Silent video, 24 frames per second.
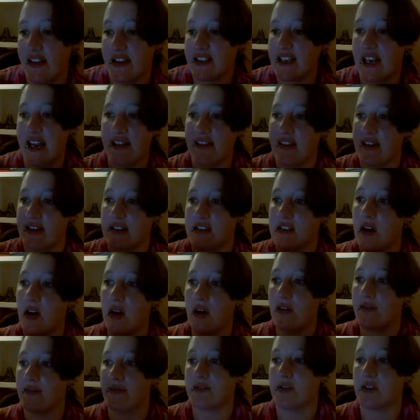the day that is
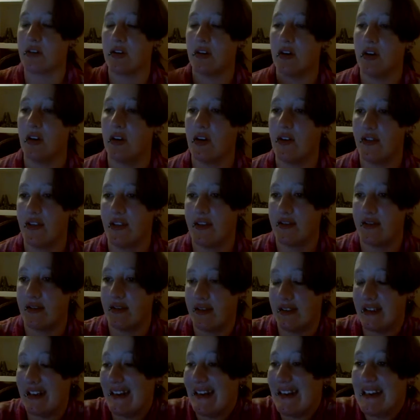after
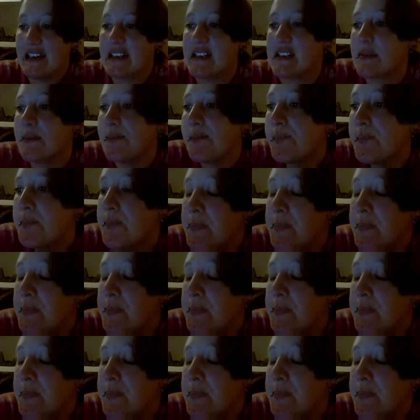this,